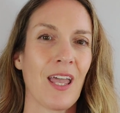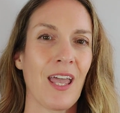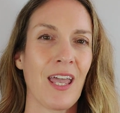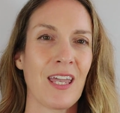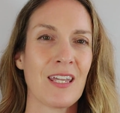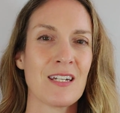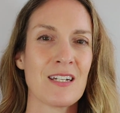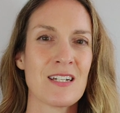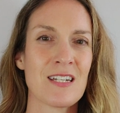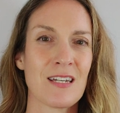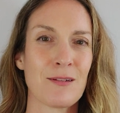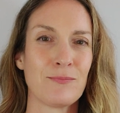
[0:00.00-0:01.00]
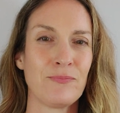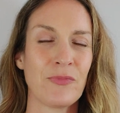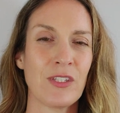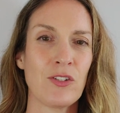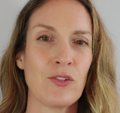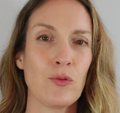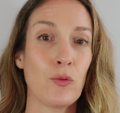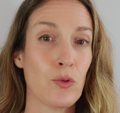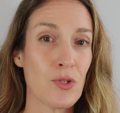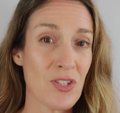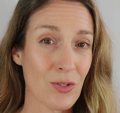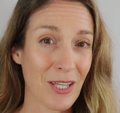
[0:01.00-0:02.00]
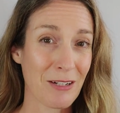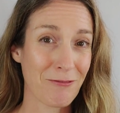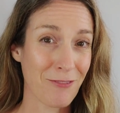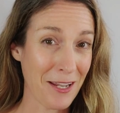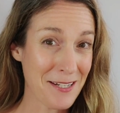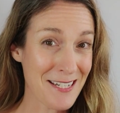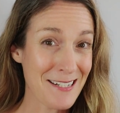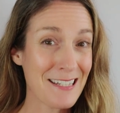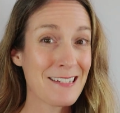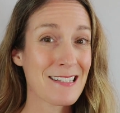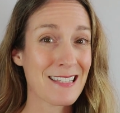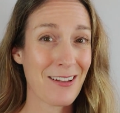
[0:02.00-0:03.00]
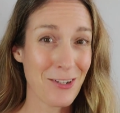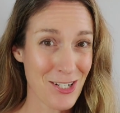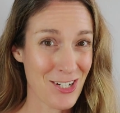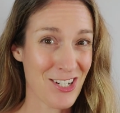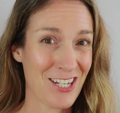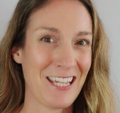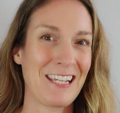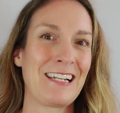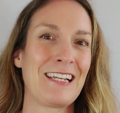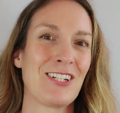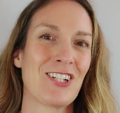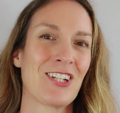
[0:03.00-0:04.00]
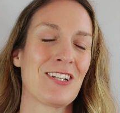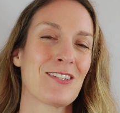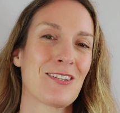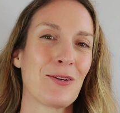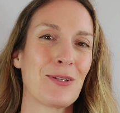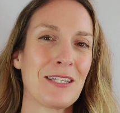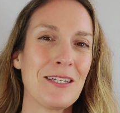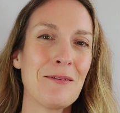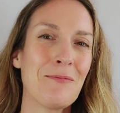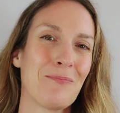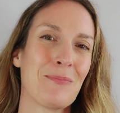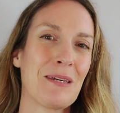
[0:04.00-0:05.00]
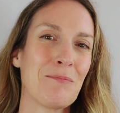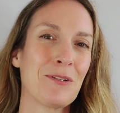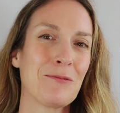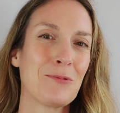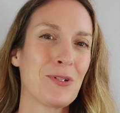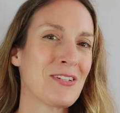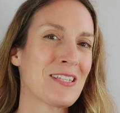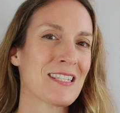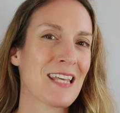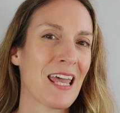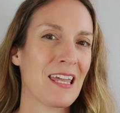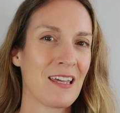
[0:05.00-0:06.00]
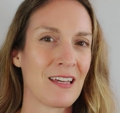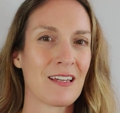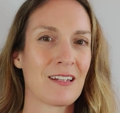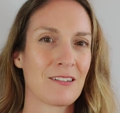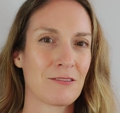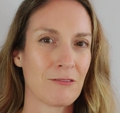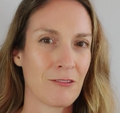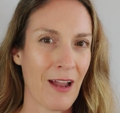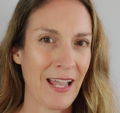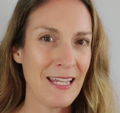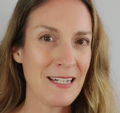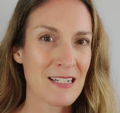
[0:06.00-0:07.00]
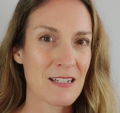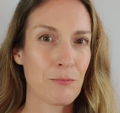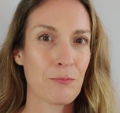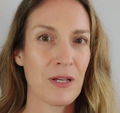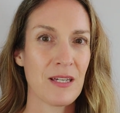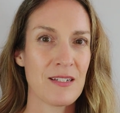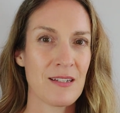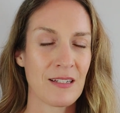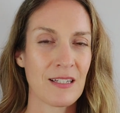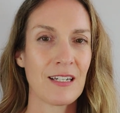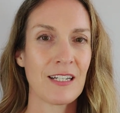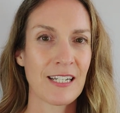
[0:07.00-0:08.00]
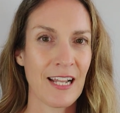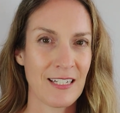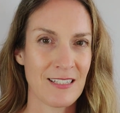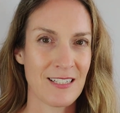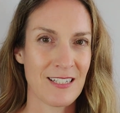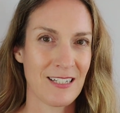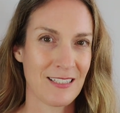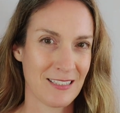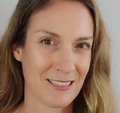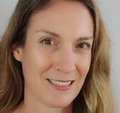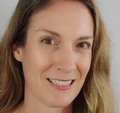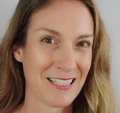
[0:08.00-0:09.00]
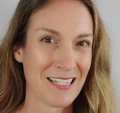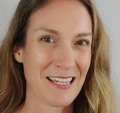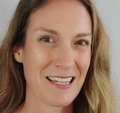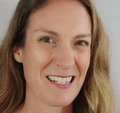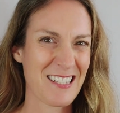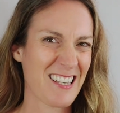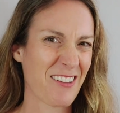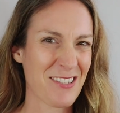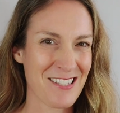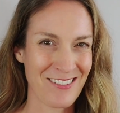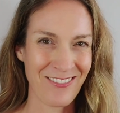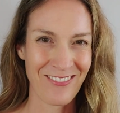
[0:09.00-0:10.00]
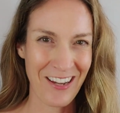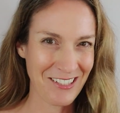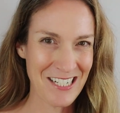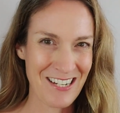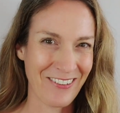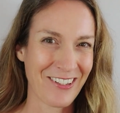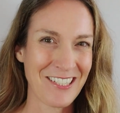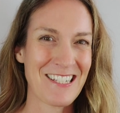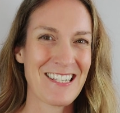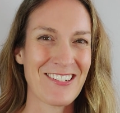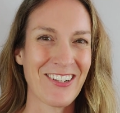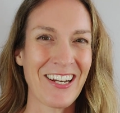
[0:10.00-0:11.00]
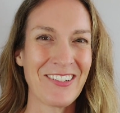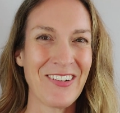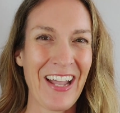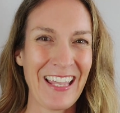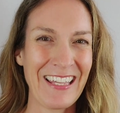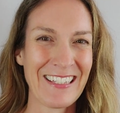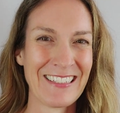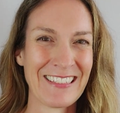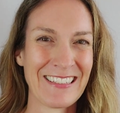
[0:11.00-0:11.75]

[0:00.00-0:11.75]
And you also can find it in Scottish English. So here people wouldn't say right, but right. Sounds very different straight away.